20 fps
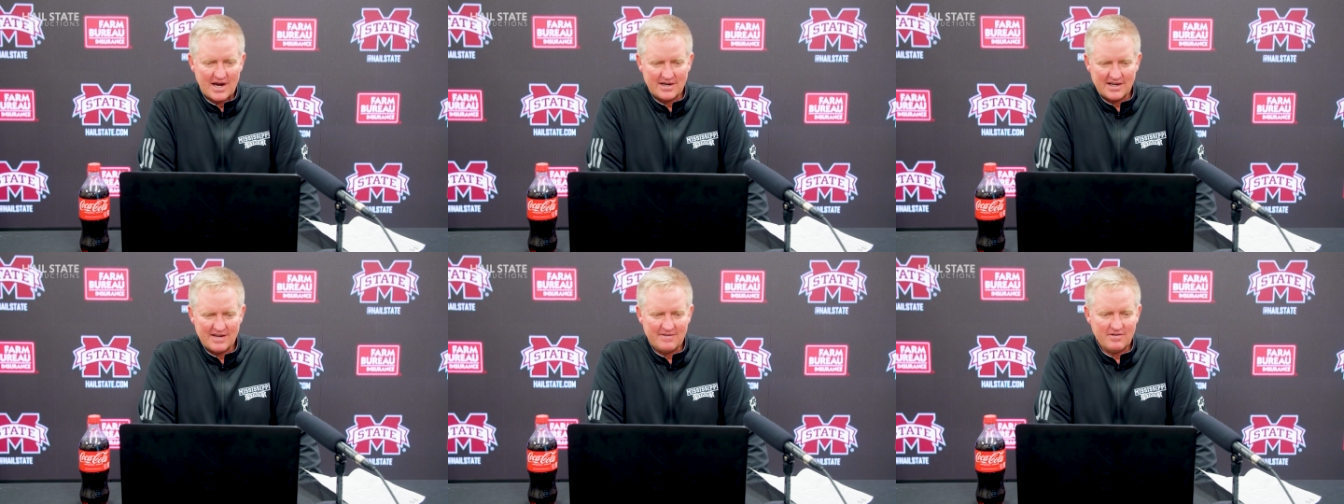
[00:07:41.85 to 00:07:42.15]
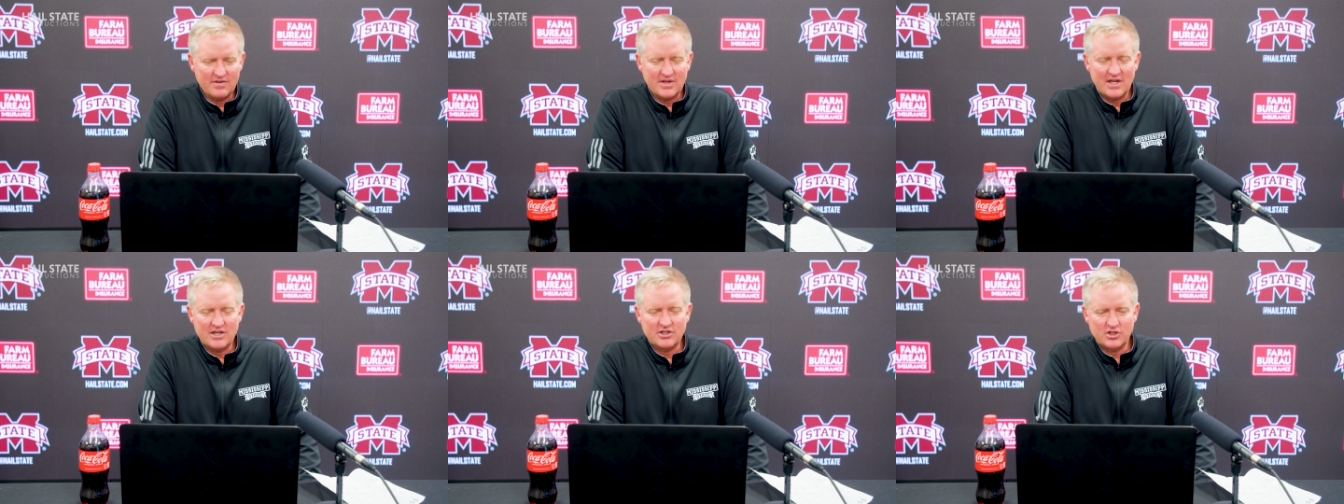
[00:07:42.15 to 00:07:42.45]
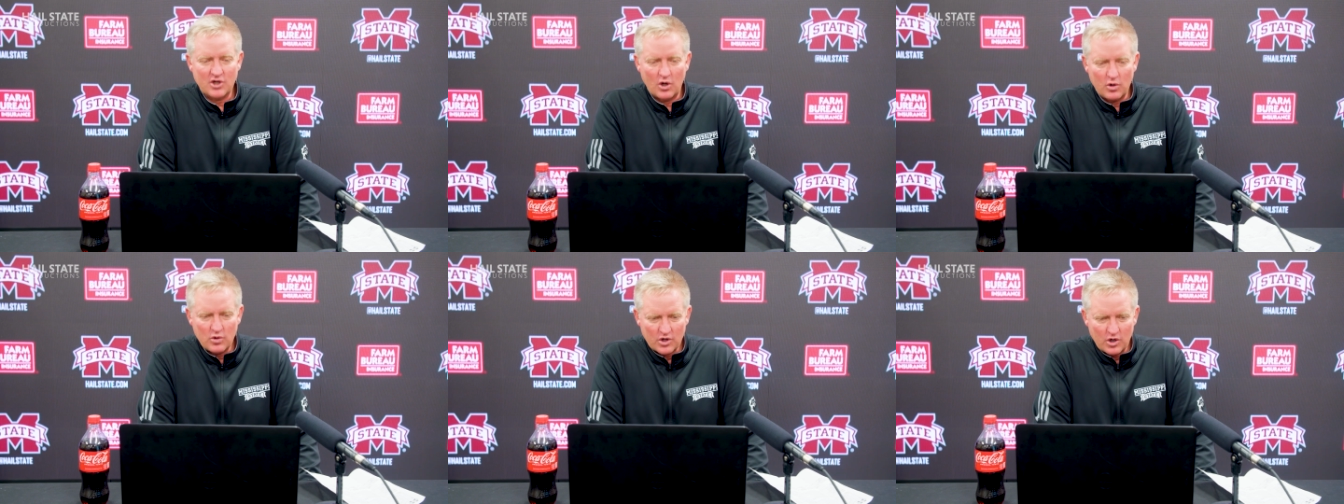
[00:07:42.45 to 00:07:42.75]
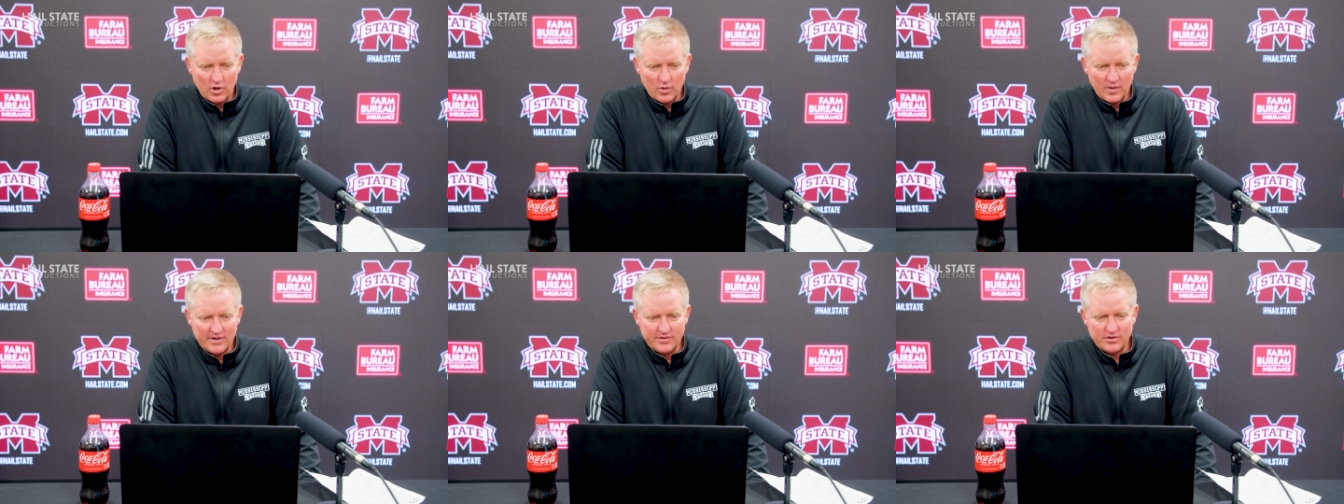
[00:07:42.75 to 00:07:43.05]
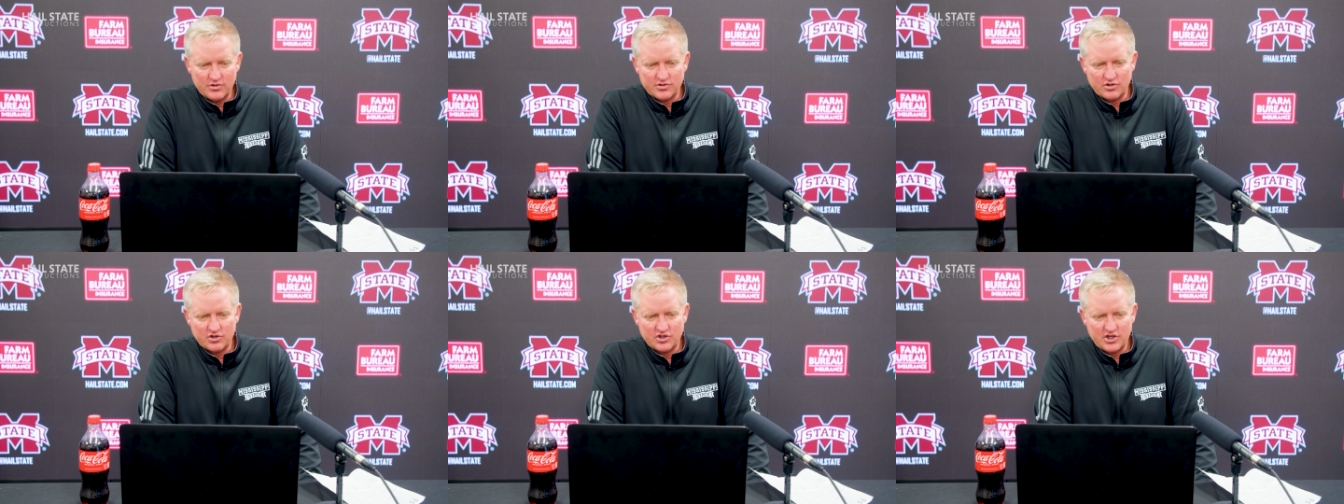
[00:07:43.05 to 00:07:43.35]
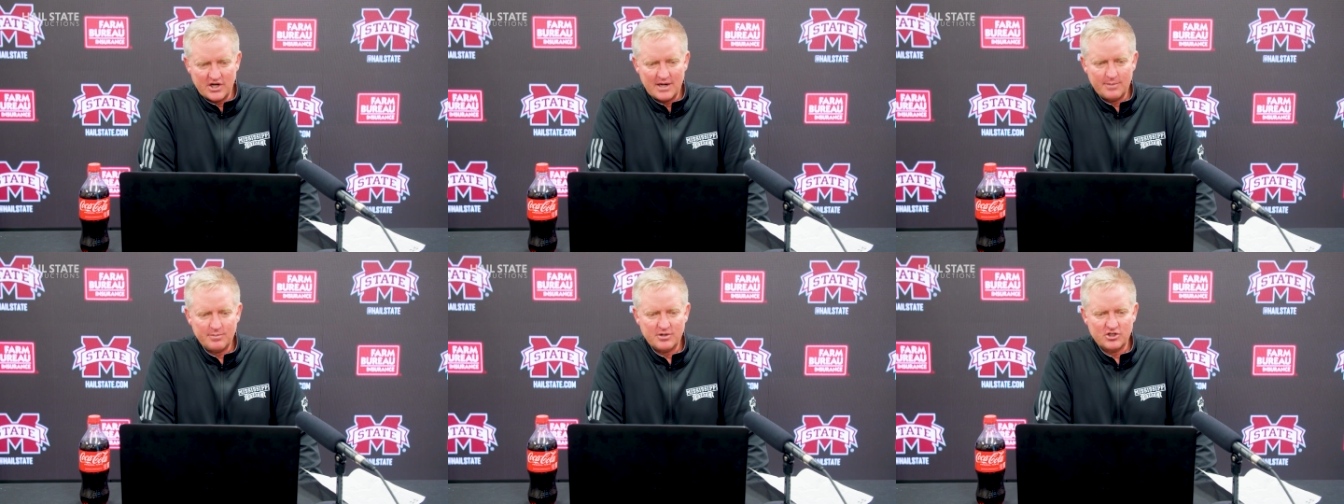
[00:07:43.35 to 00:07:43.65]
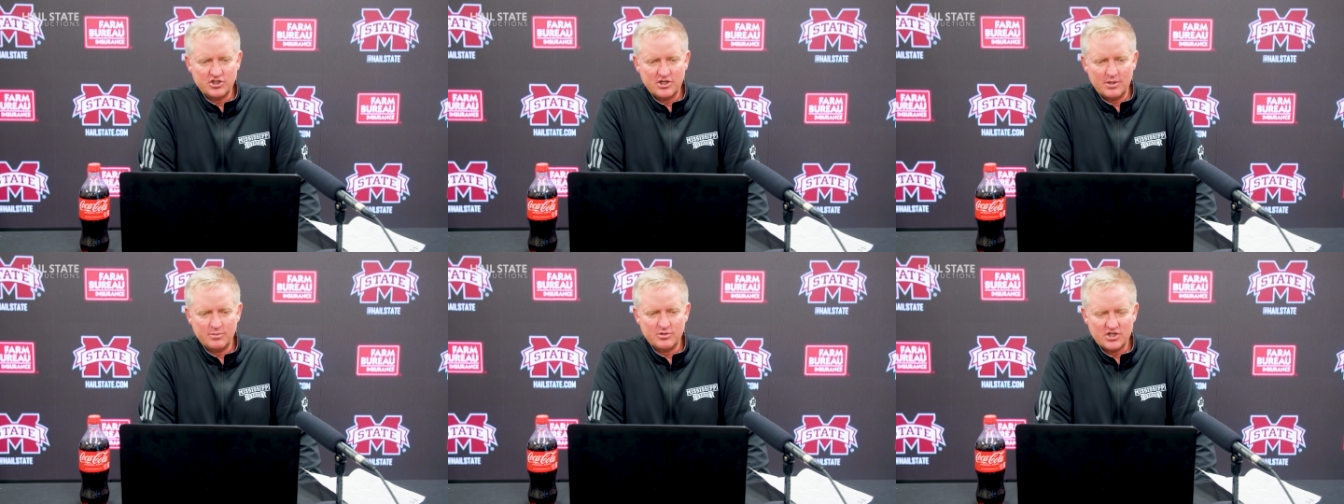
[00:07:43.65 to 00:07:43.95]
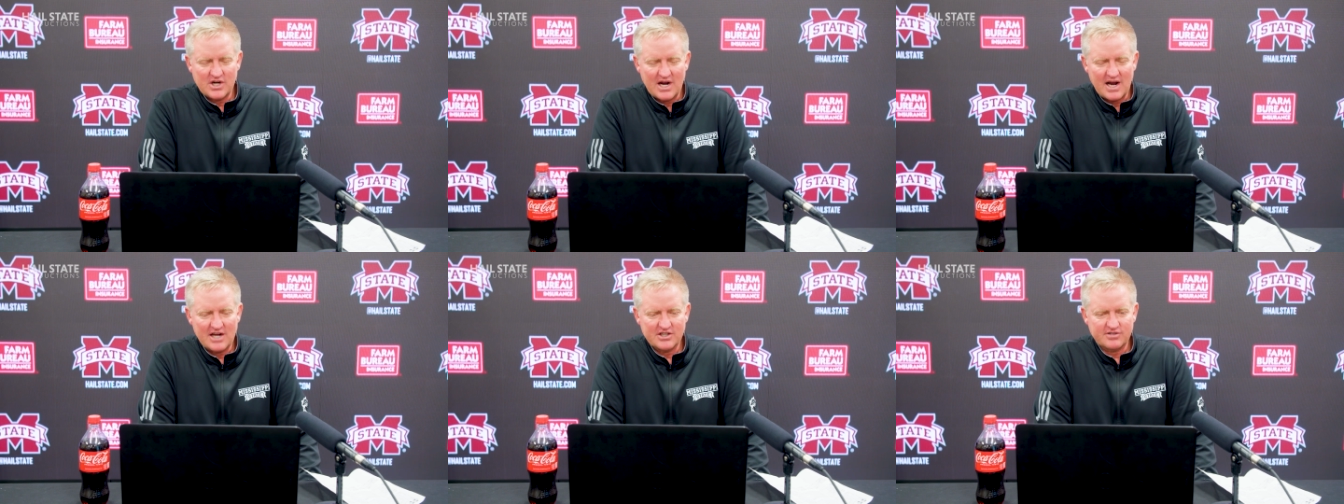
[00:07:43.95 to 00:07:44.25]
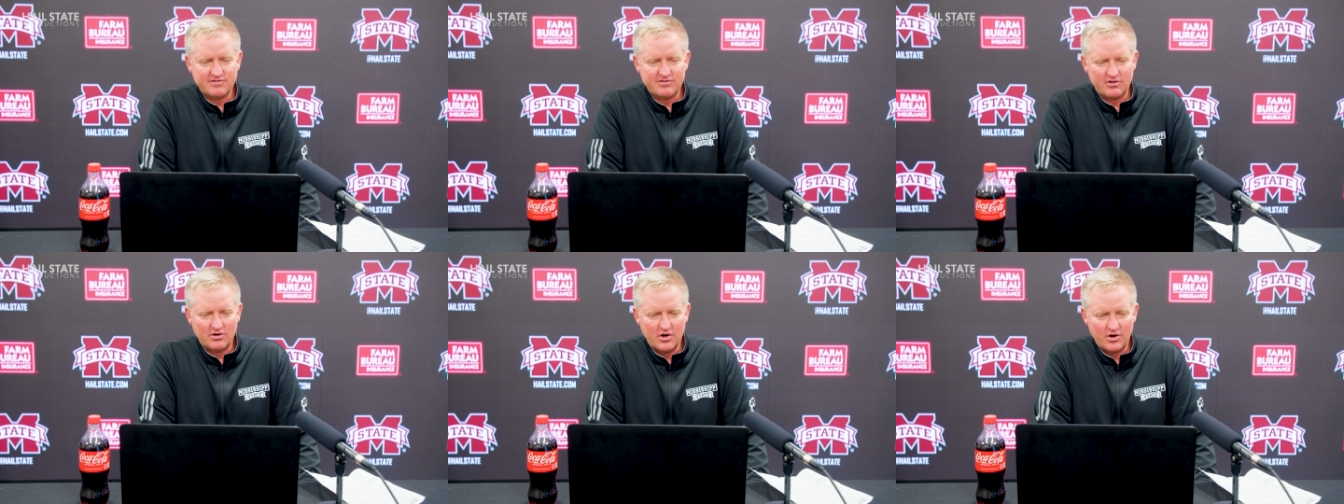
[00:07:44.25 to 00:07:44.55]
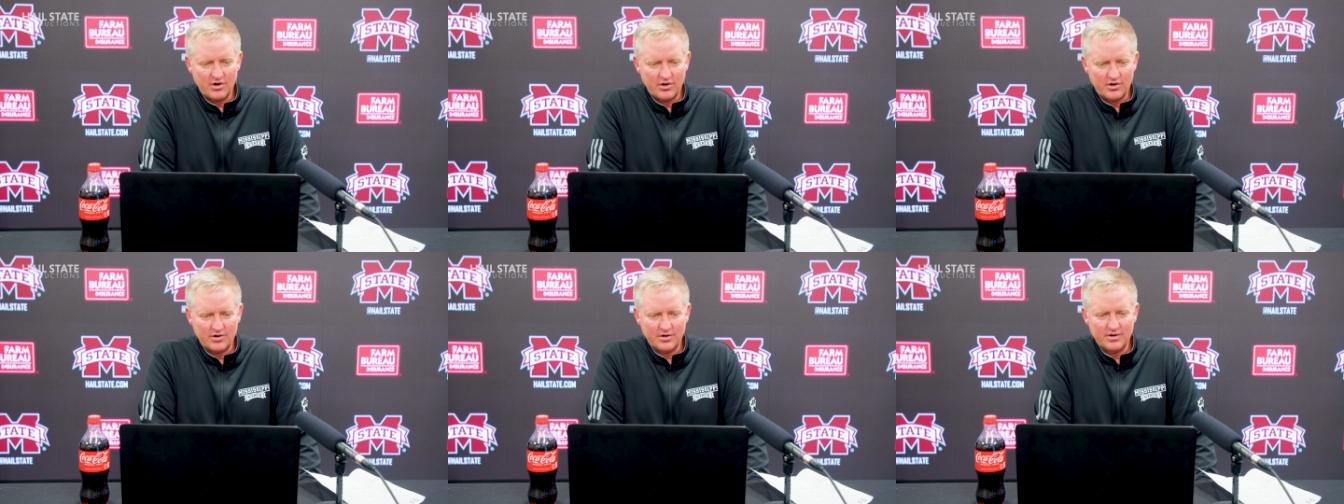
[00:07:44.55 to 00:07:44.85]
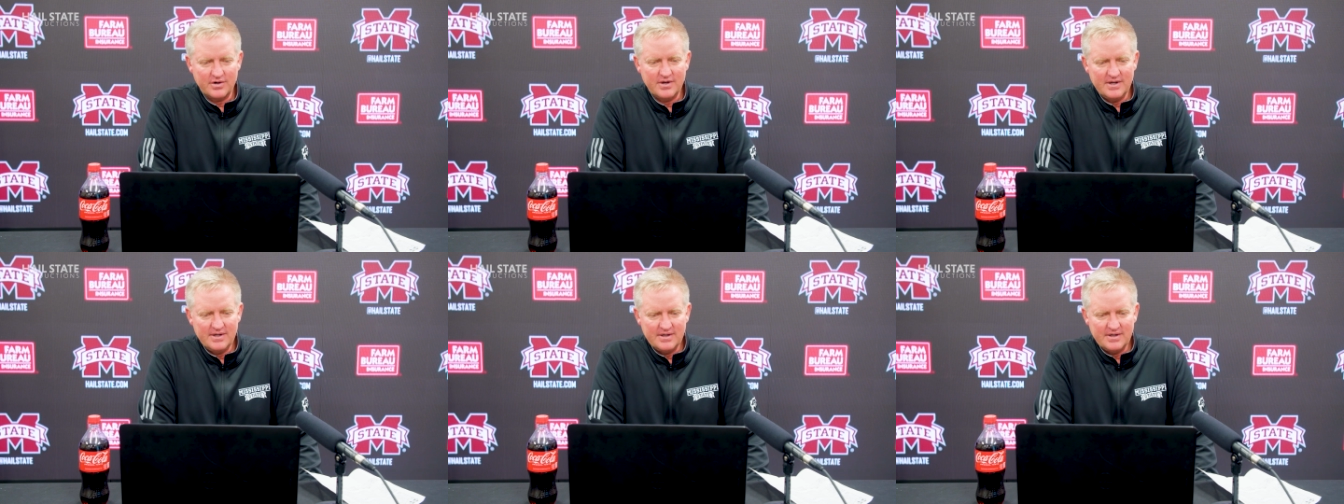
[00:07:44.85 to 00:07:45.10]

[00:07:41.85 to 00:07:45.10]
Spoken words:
And even if they don't go in, those are championship shots for her.